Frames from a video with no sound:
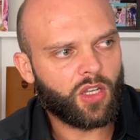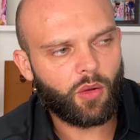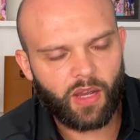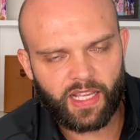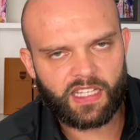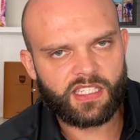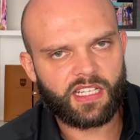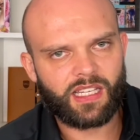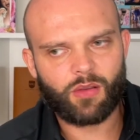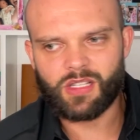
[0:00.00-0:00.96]
I get
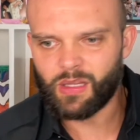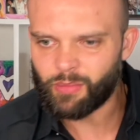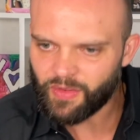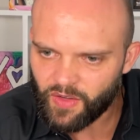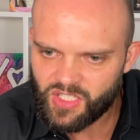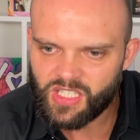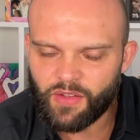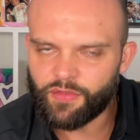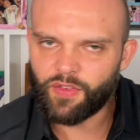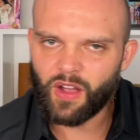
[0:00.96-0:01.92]
6 hours sleep, but if I just
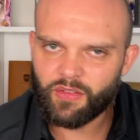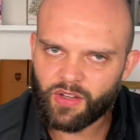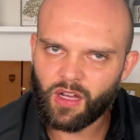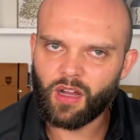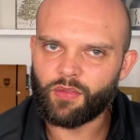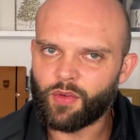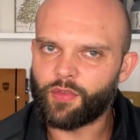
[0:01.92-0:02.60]
get 5.5